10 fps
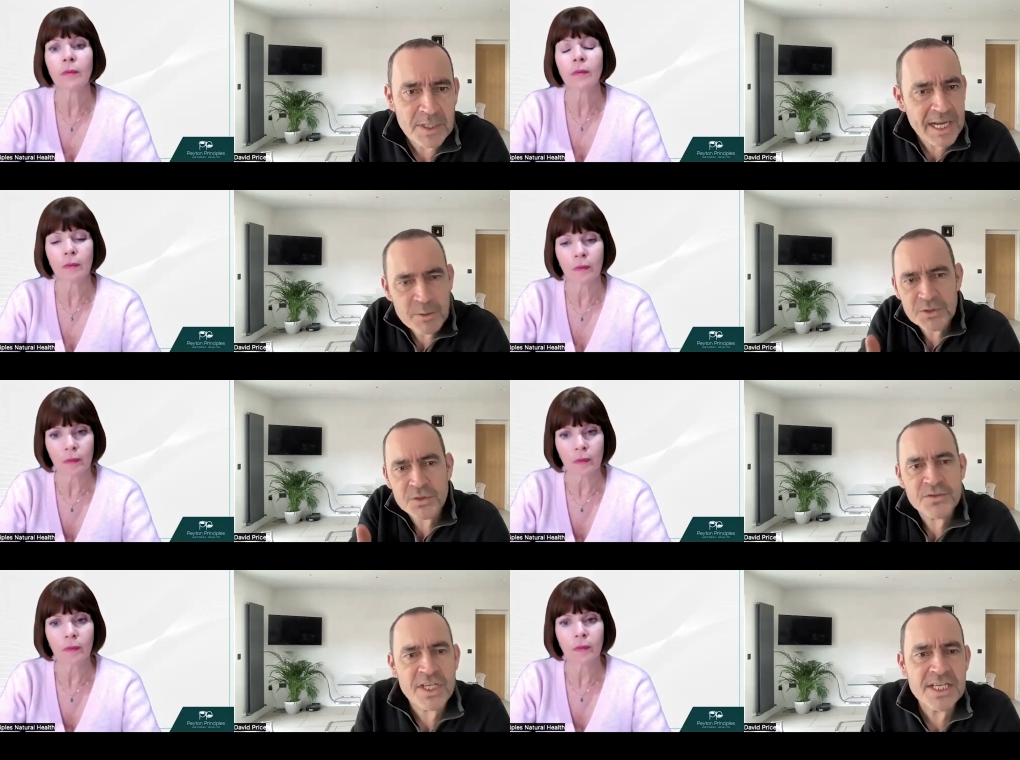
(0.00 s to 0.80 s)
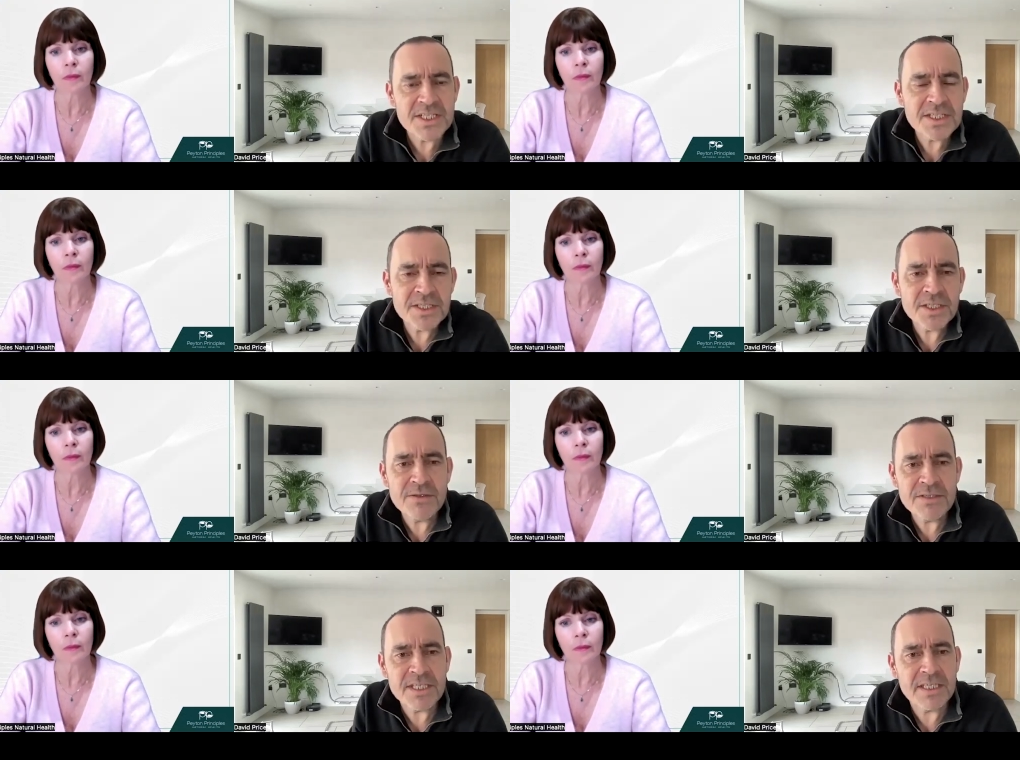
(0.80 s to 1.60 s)
Speaker 1: but what sort of changes are
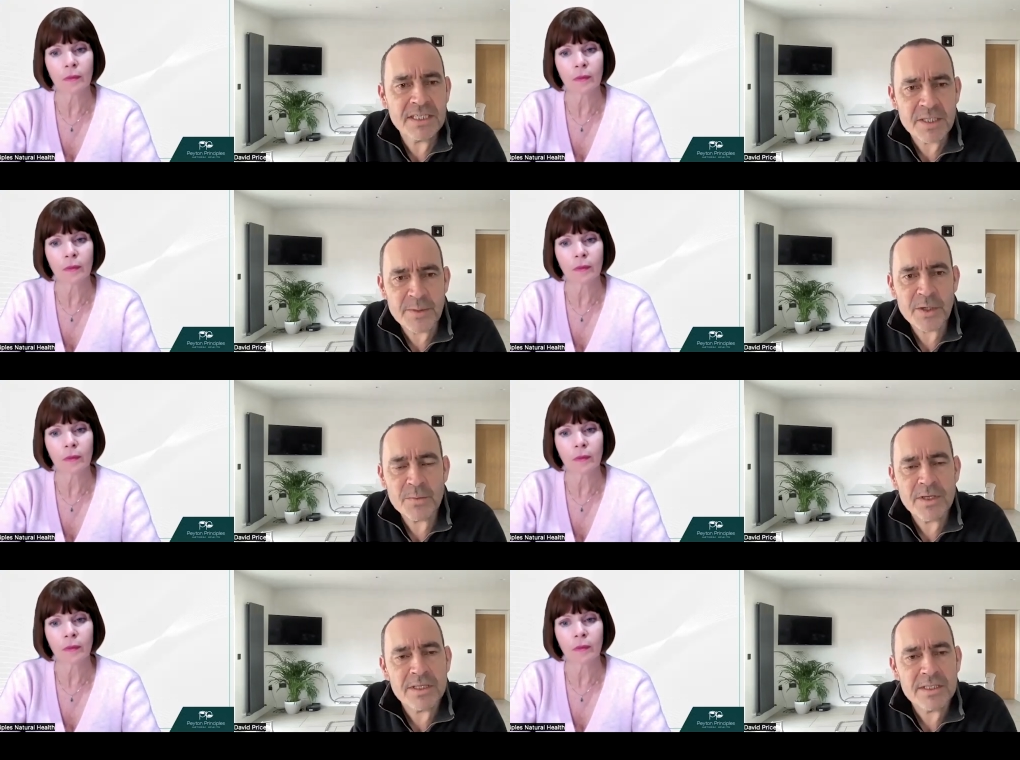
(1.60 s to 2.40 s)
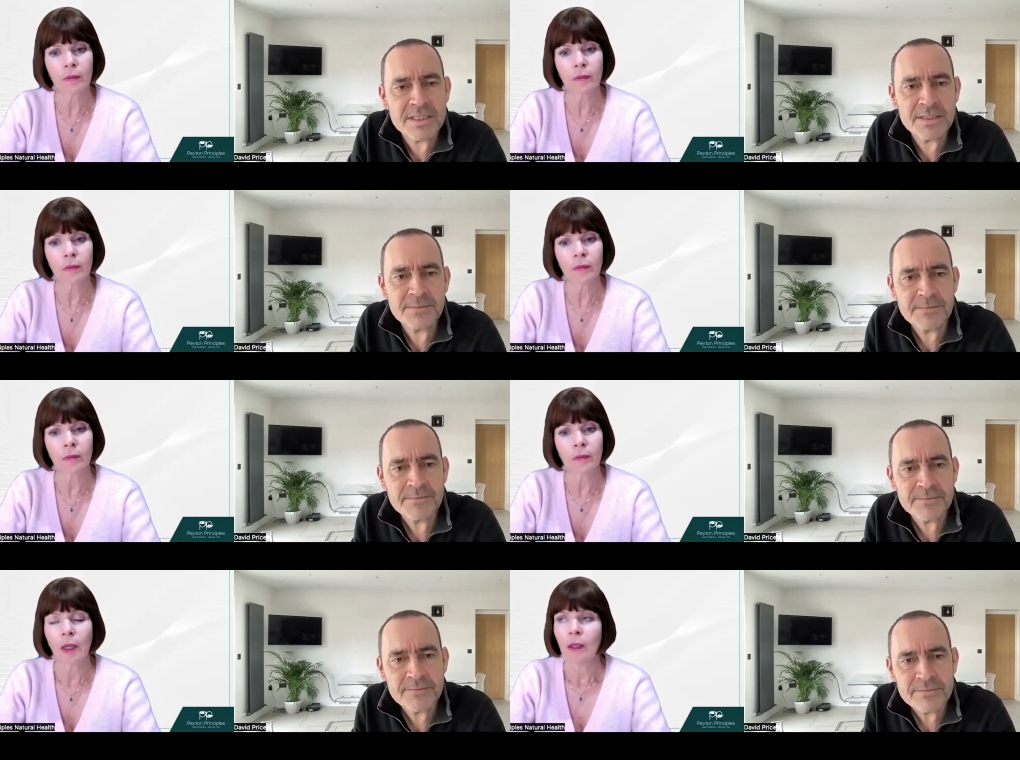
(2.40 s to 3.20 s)
you seeing at the moment?
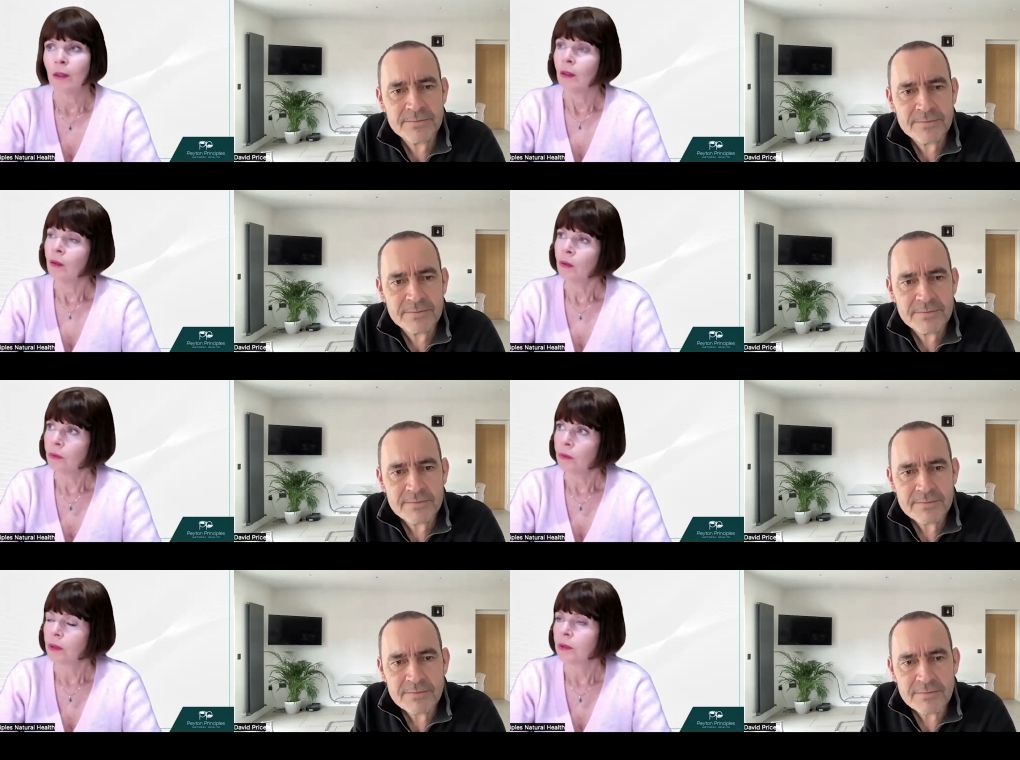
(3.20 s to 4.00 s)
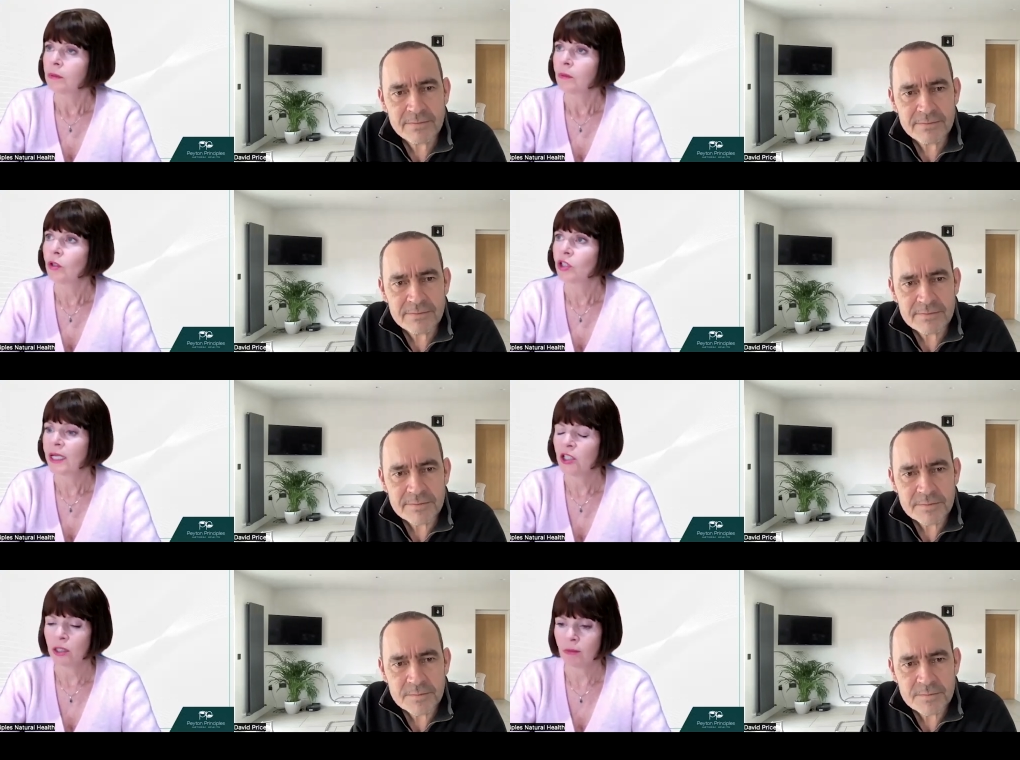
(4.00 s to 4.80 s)
Speaker 2: Oh, what
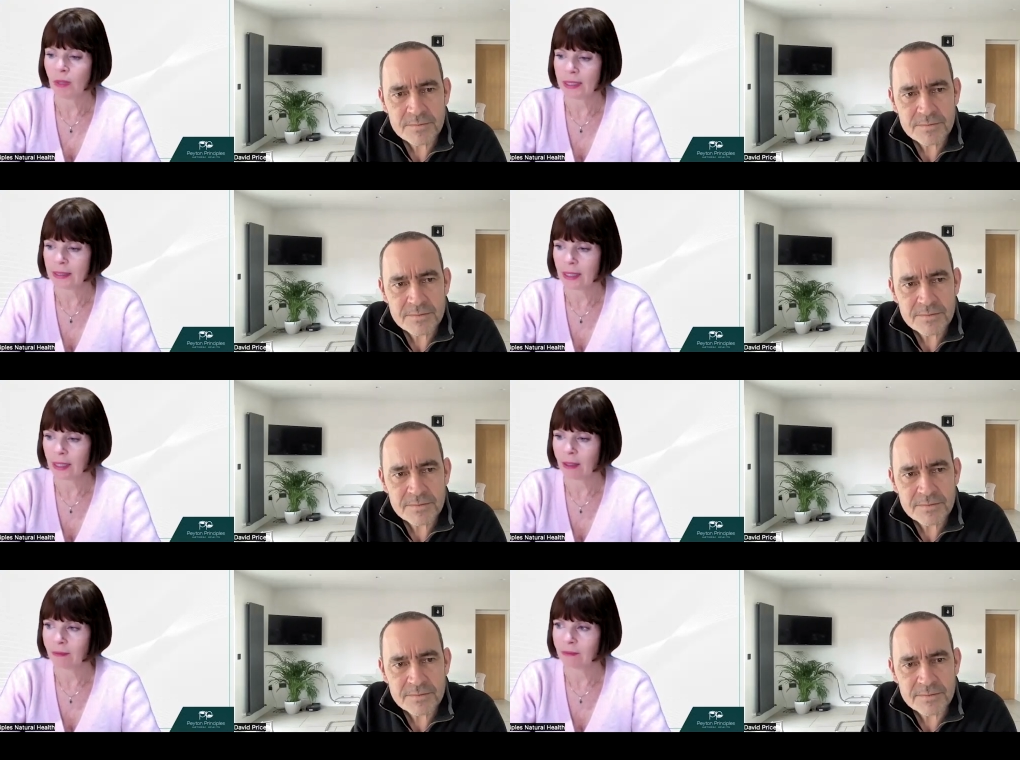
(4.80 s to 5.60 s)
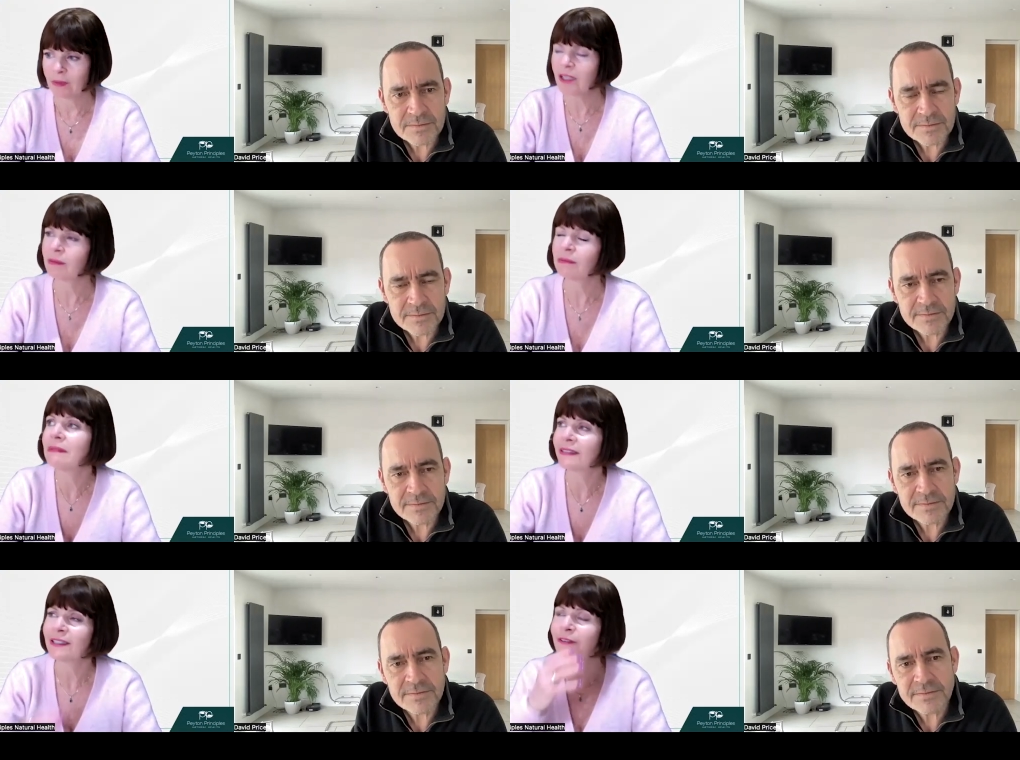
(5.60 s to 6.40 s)
changes am I seeing? I, oh, a
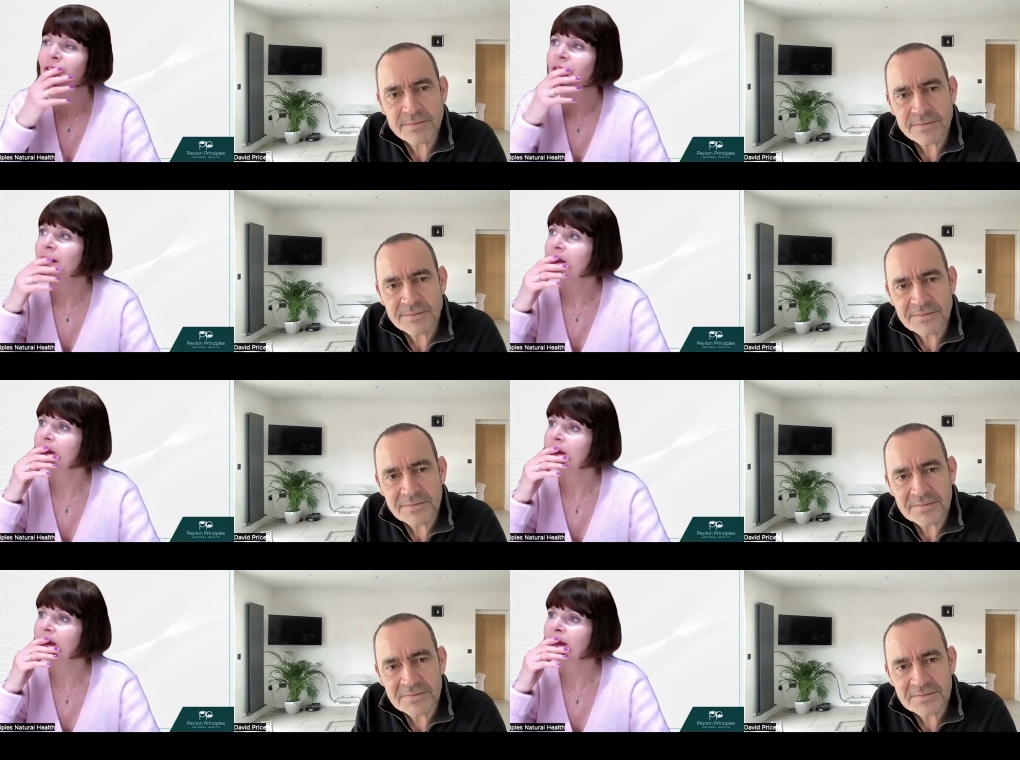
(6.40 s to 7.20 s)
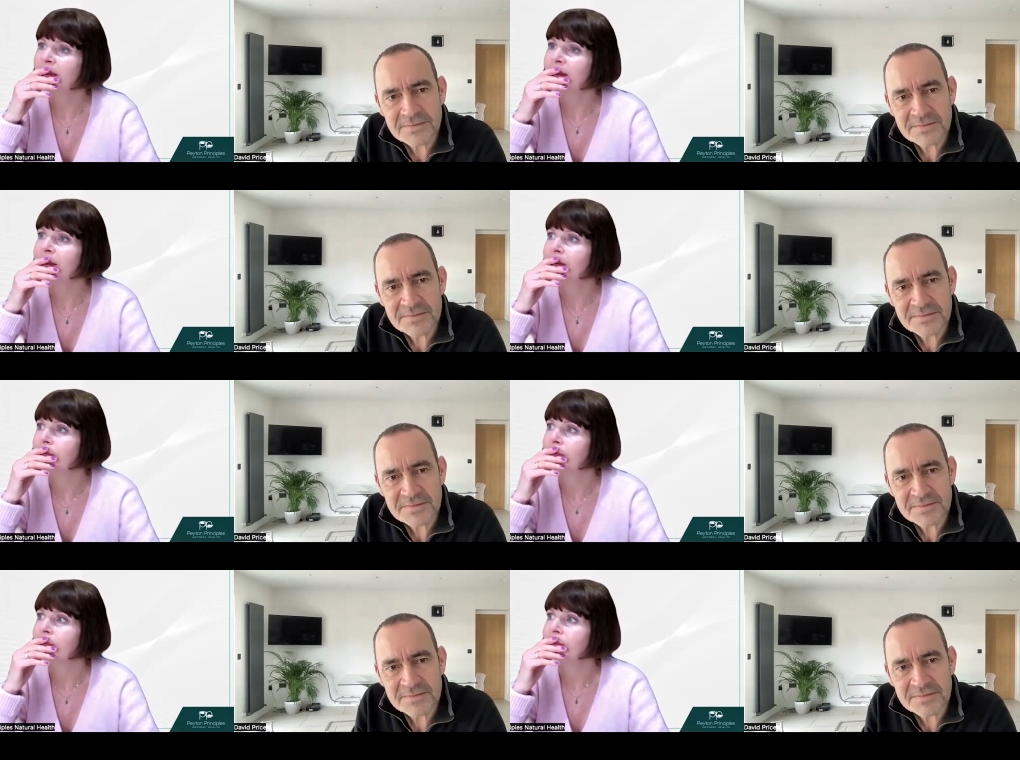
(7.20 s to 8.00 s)
difficult question to answer.
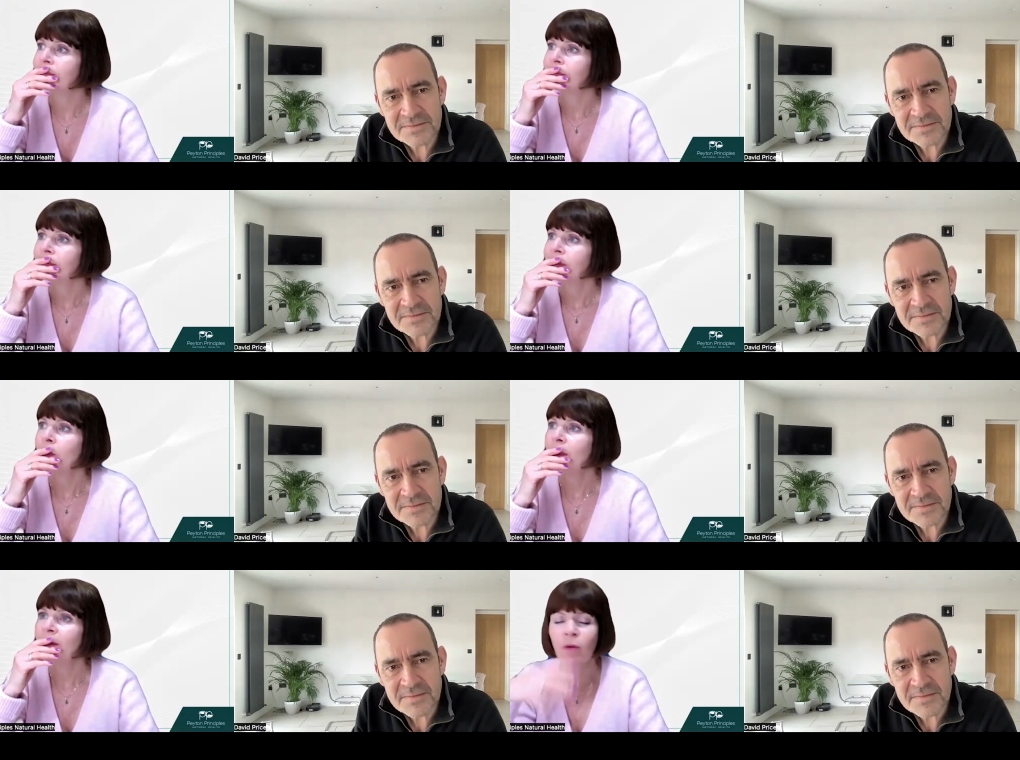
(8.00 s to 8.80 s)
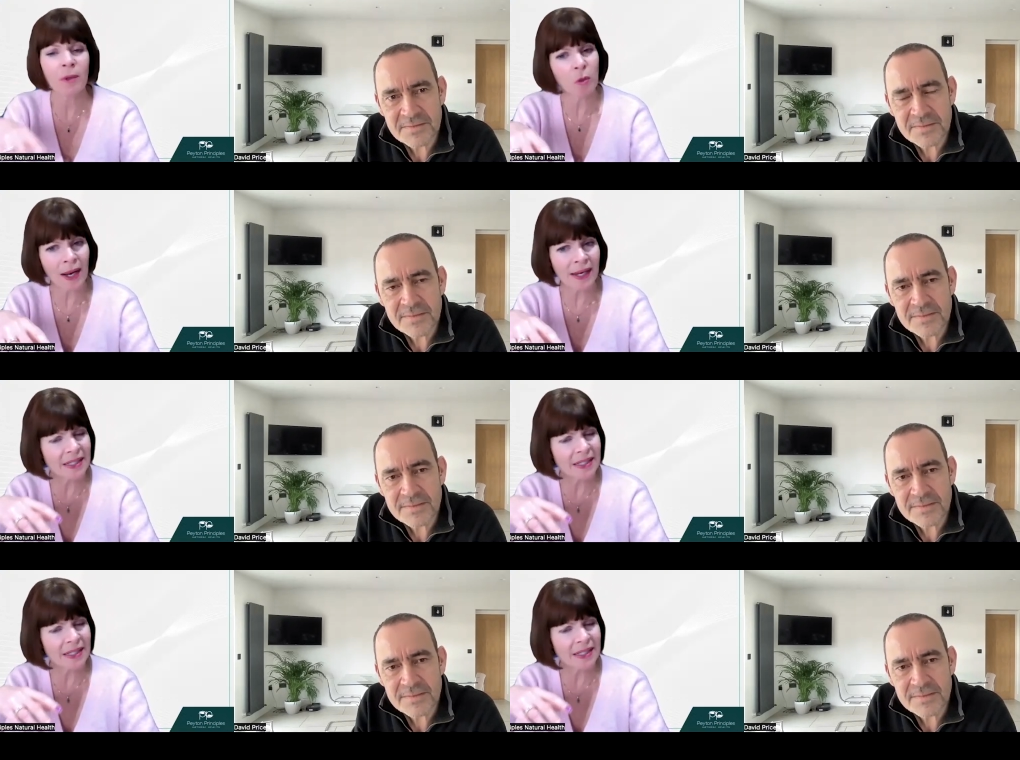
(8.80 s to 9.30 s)
You mean from an awareness